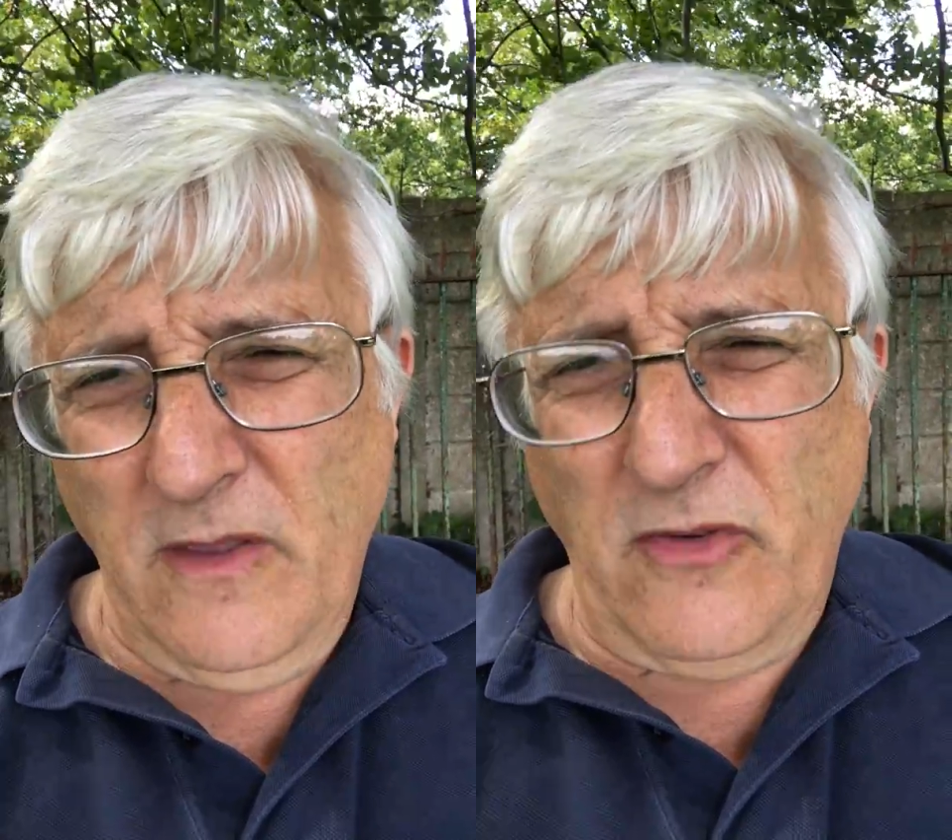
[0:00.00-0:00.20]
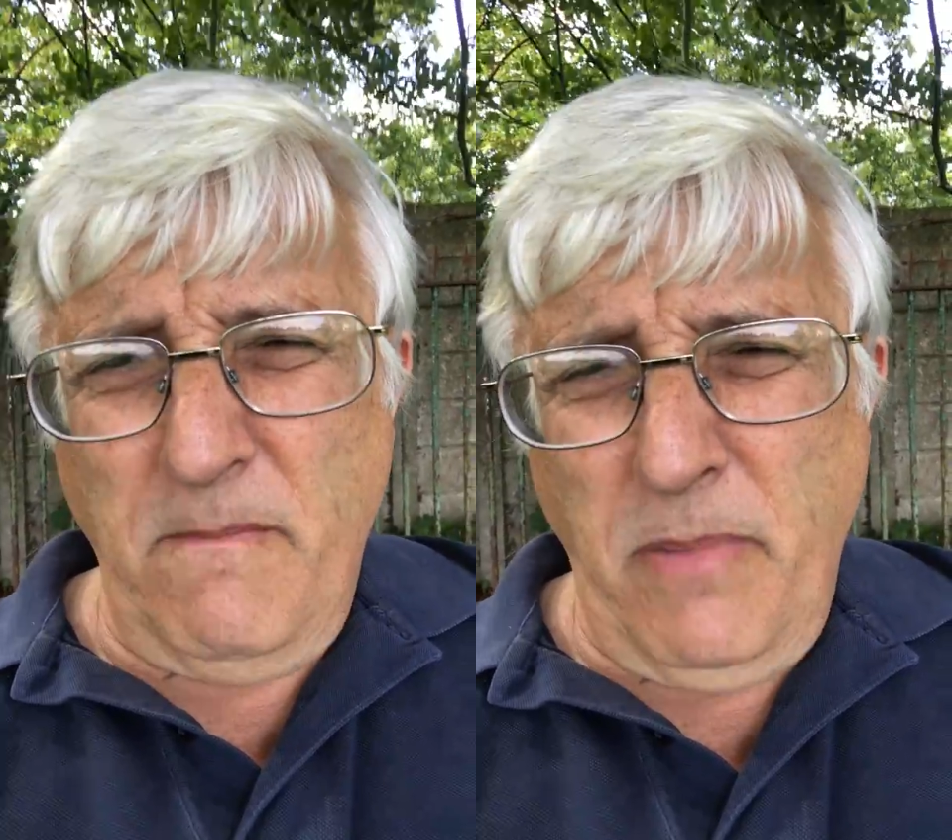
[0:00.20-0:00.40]

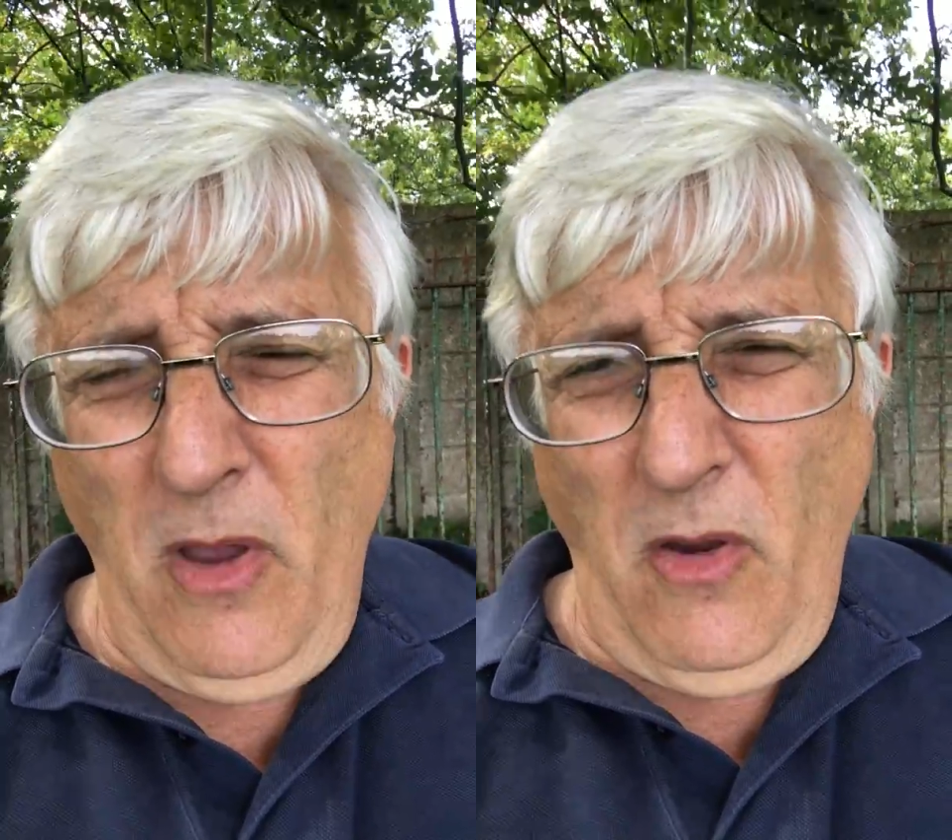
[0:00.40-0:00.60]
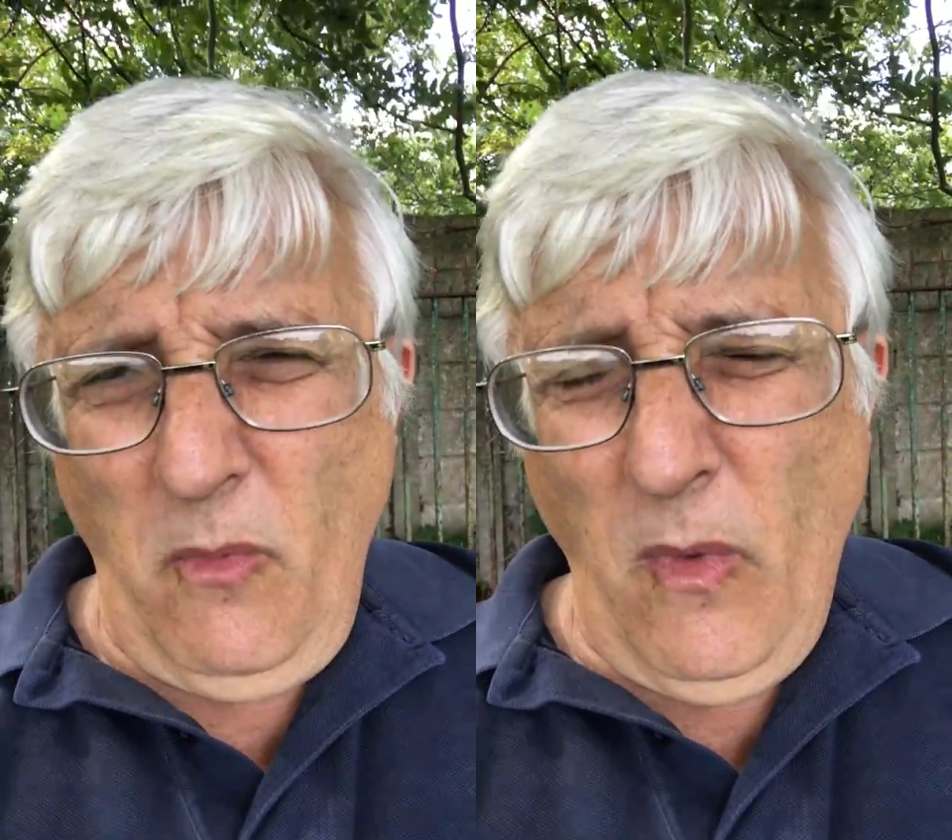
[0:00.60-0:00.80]
So in
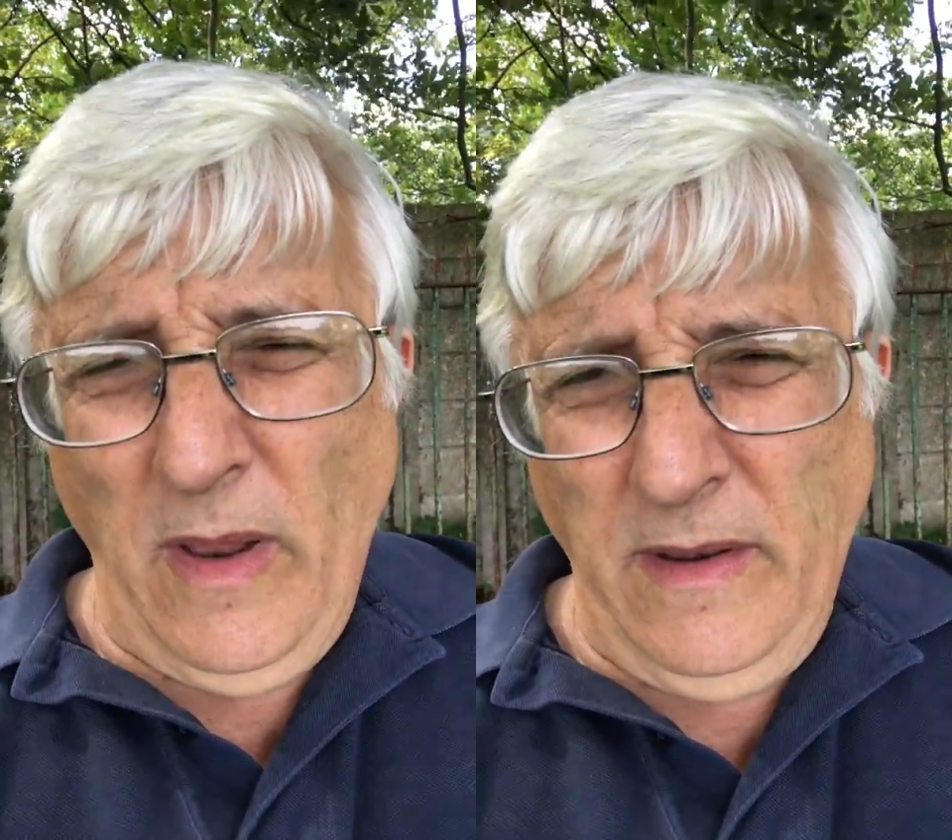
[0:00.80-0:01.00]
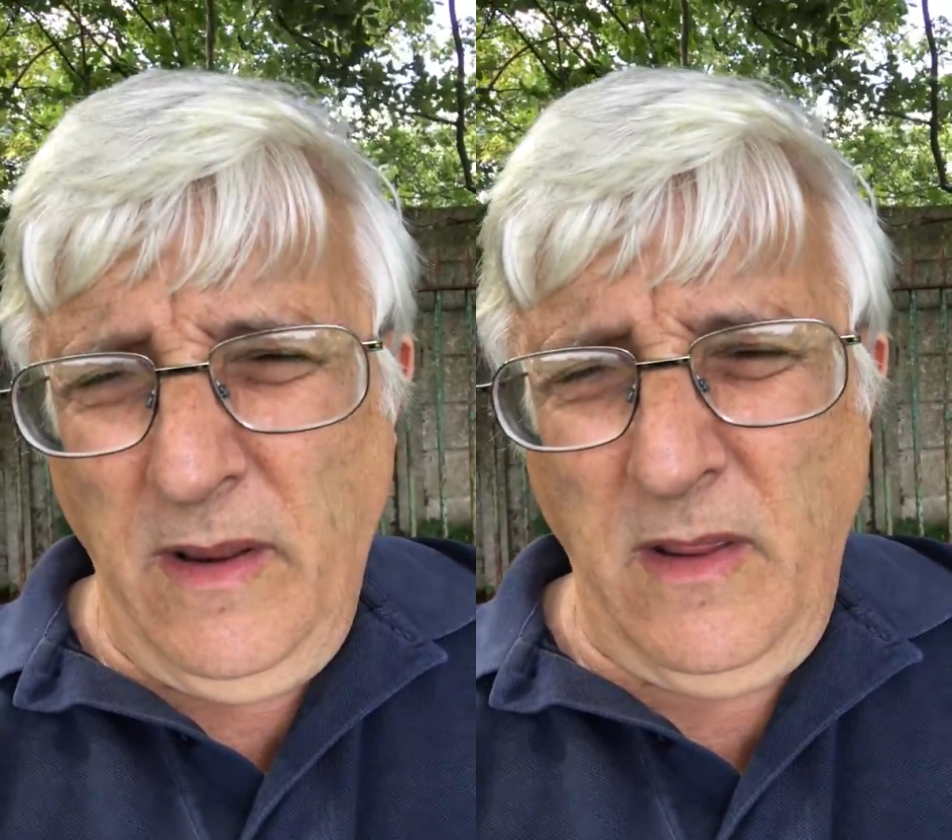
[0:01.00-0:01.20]
part
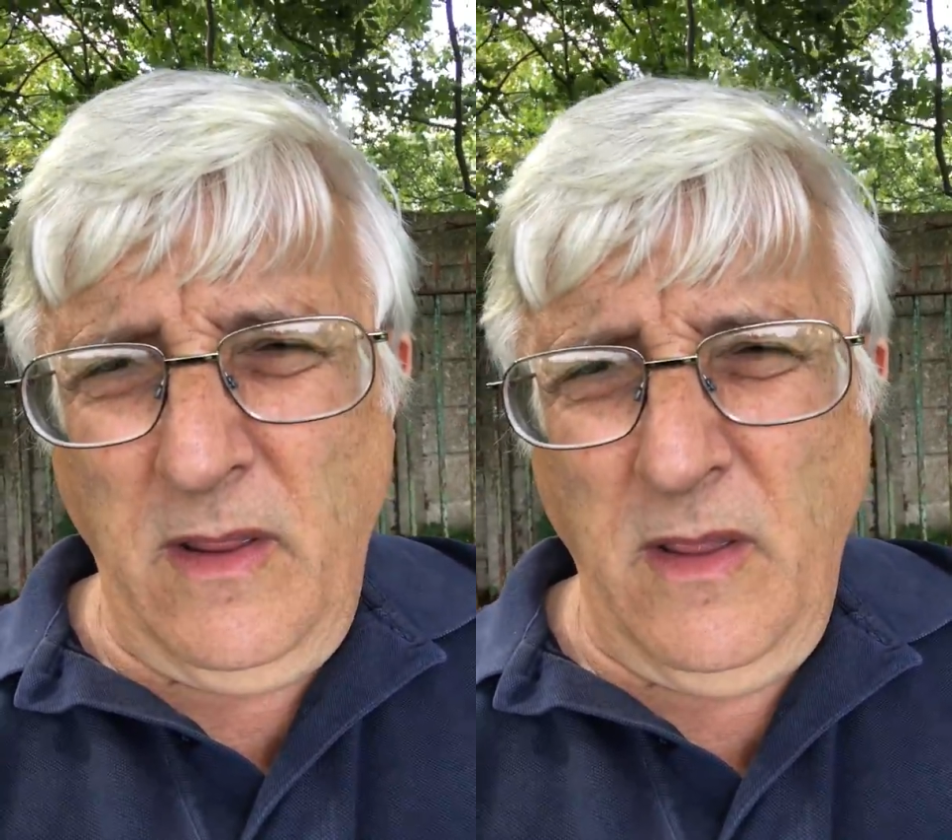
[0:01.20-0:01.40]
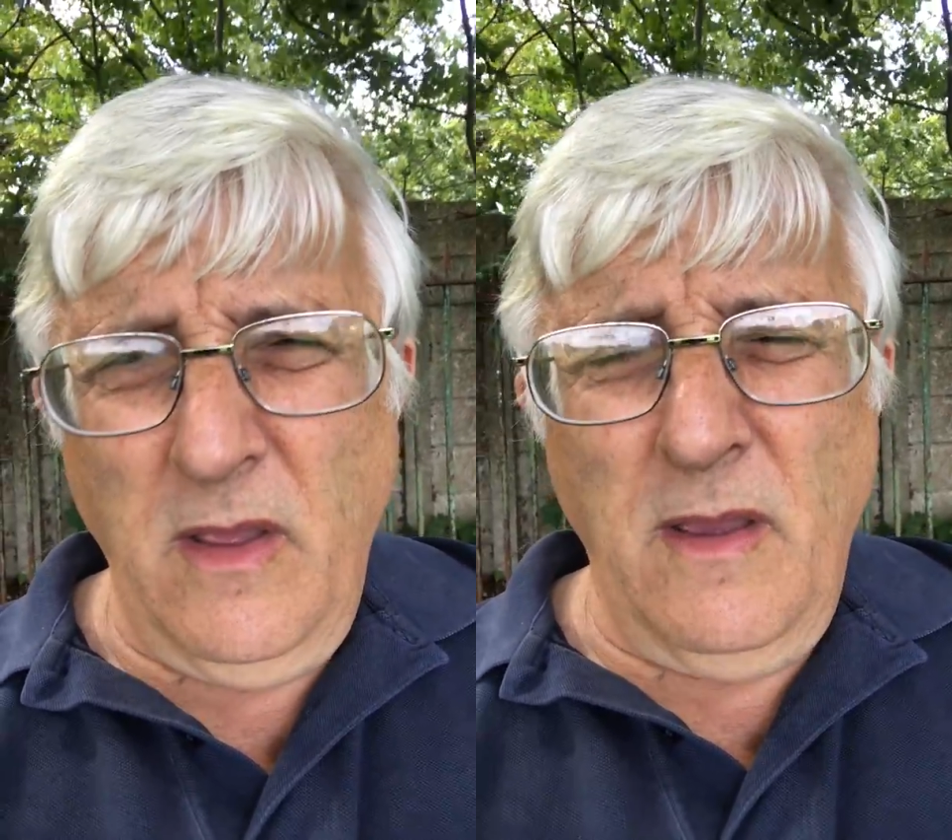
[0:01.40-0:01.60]
one
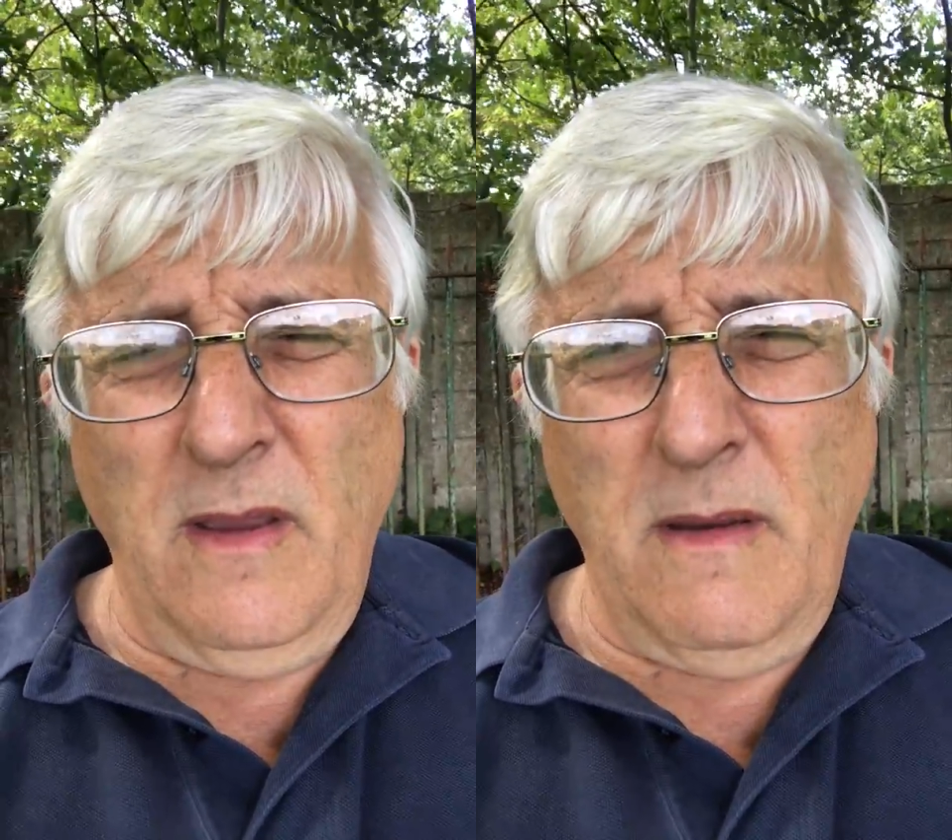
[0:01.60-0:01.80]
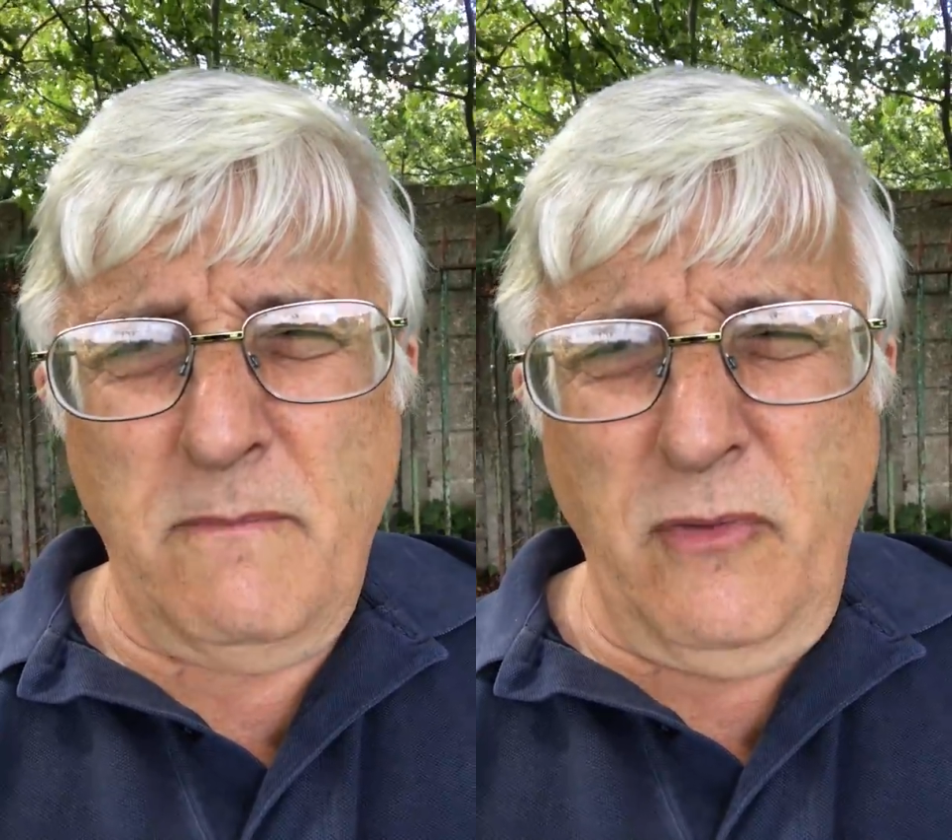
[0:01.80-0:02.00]

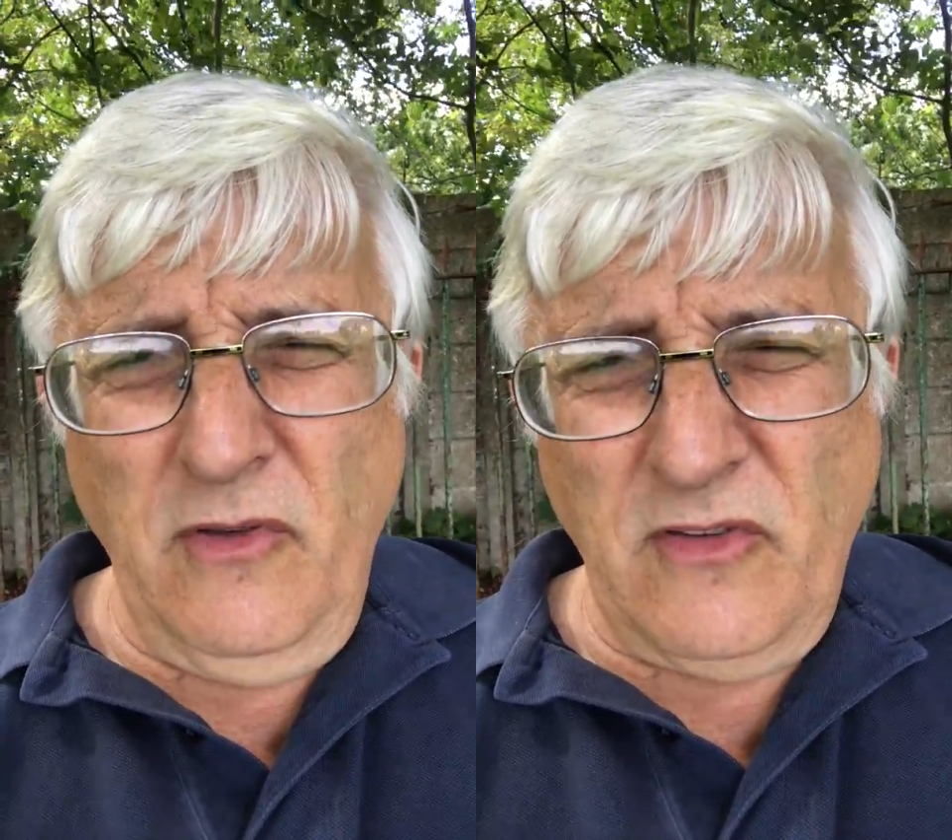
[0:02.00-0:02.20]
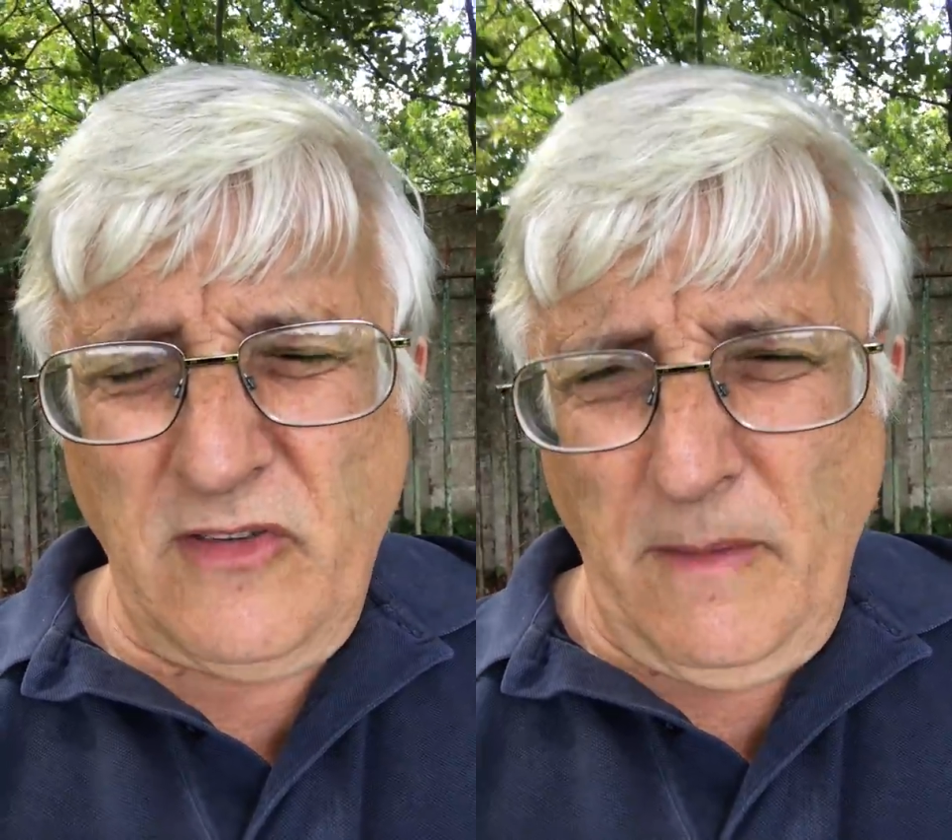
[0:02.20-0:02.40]

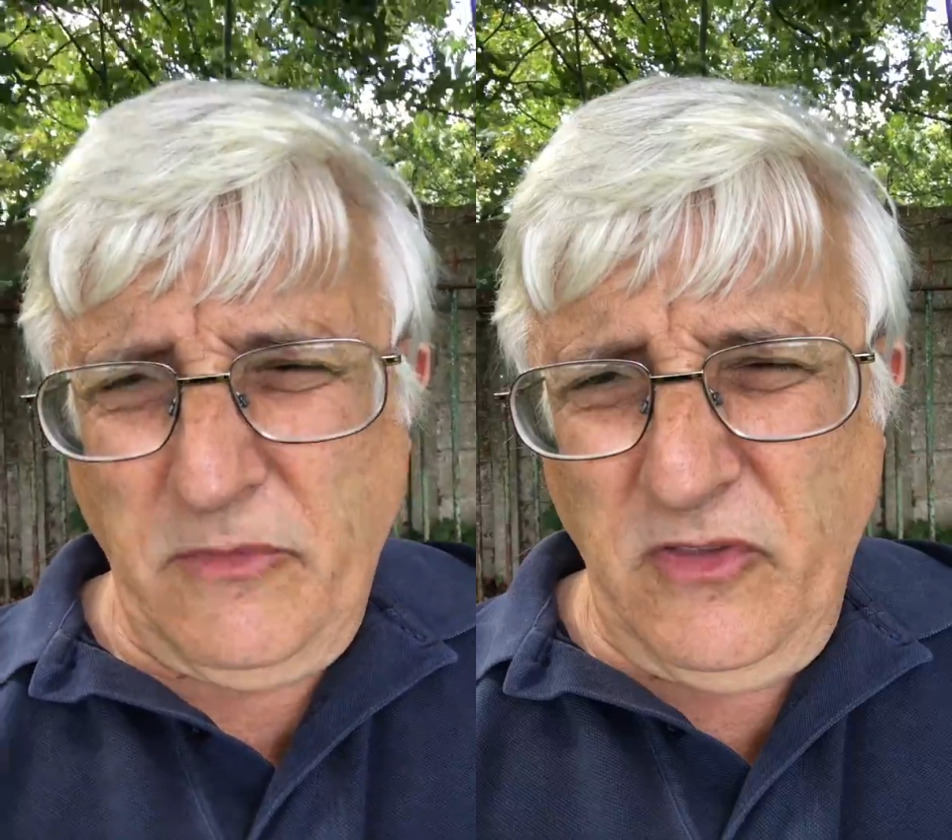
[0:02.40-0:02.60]
brings us up